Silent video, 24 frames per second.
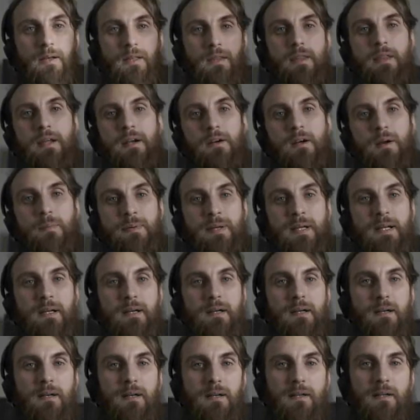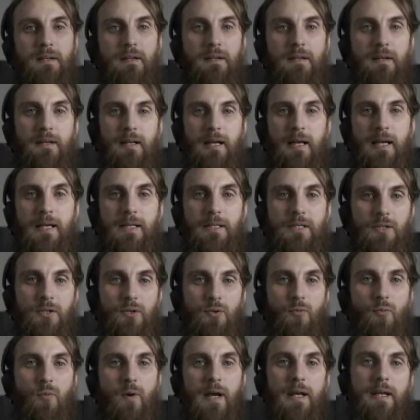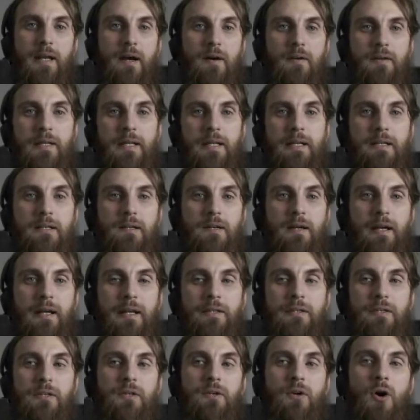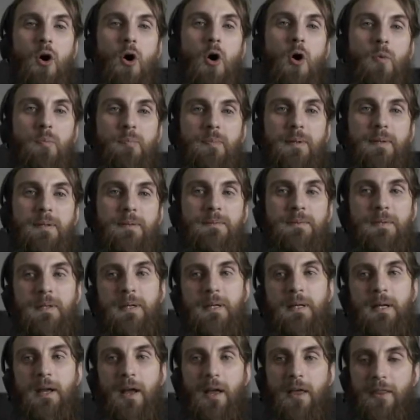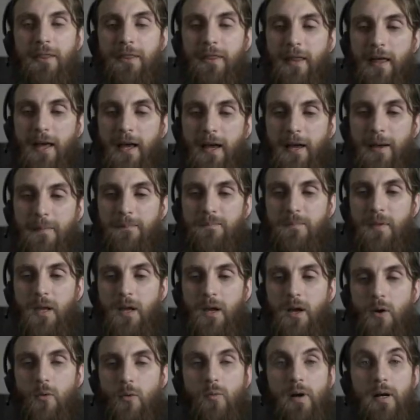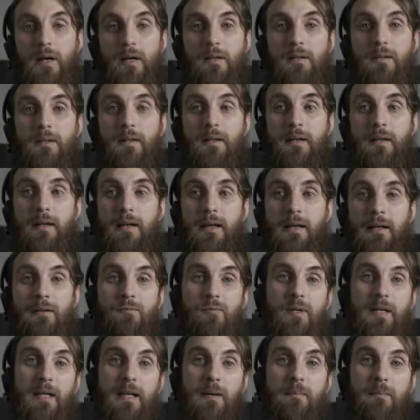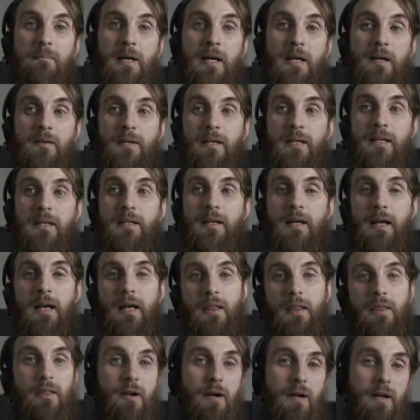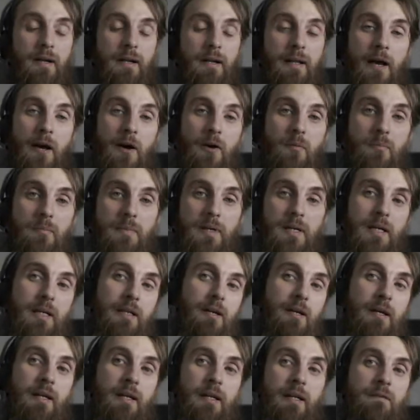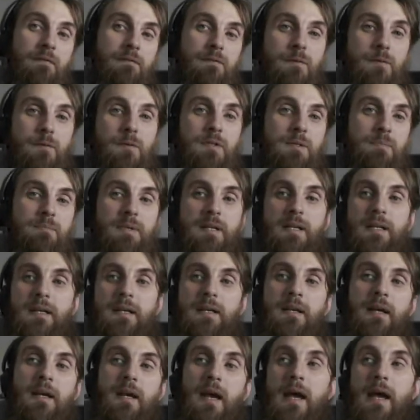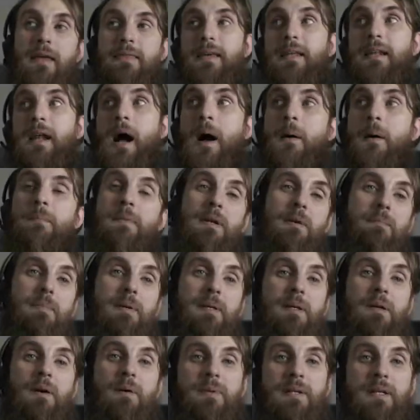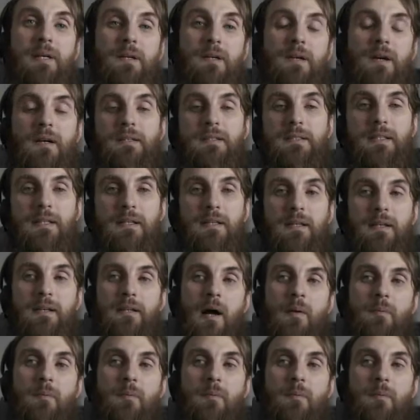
They're up here and you're way down here and you're hoping that, well, if we get married, they're going to help me and they're going to influence me and then I'm going to be up here on dean.